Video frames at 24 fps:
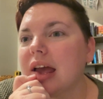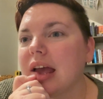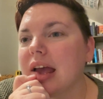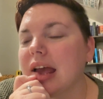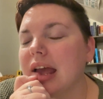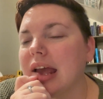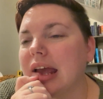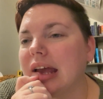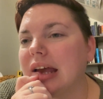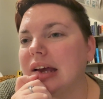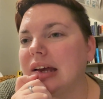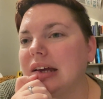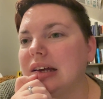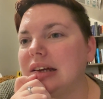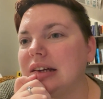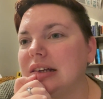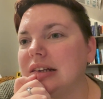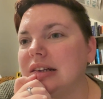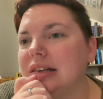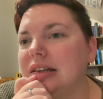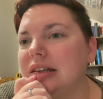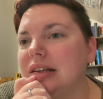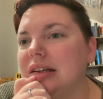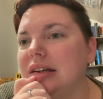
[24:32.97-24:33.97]

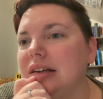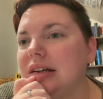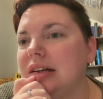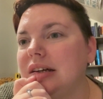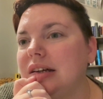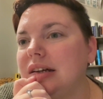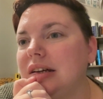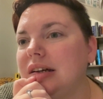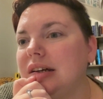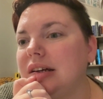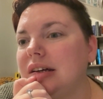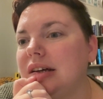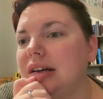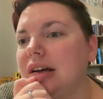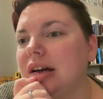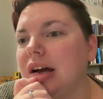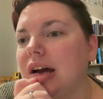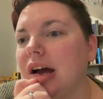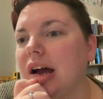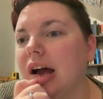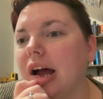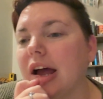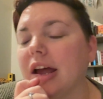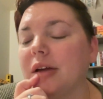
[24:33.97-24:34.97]
And
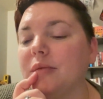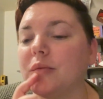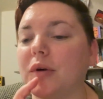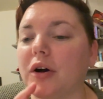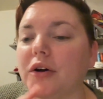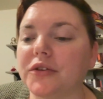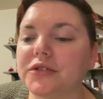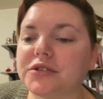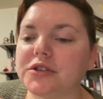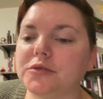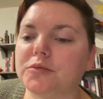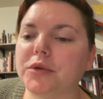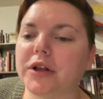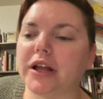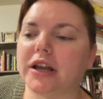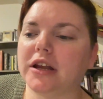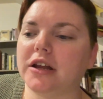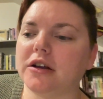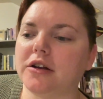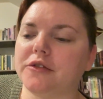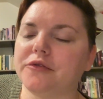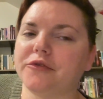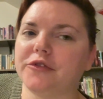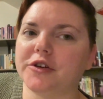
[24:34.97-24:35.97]
I'm also planning
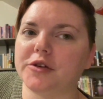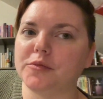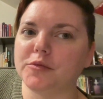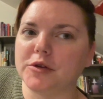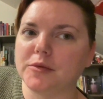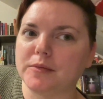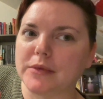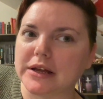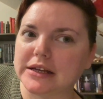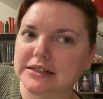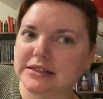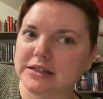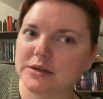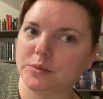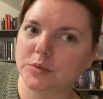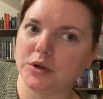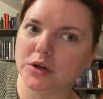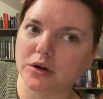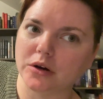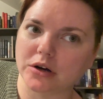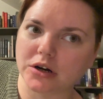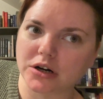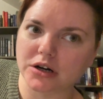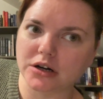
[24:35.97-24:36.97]
on filming my
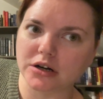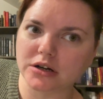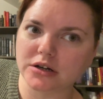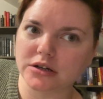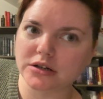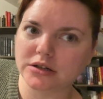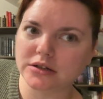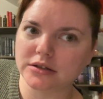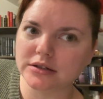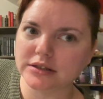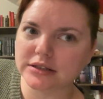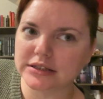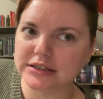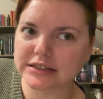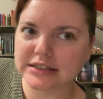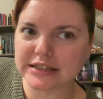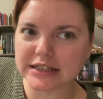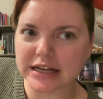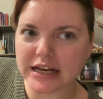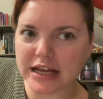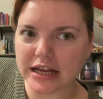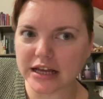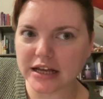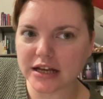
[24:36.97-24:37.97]
TBR
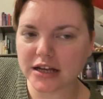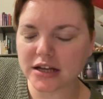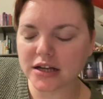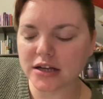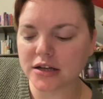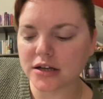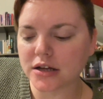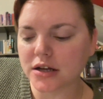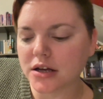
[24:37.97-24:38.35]
today.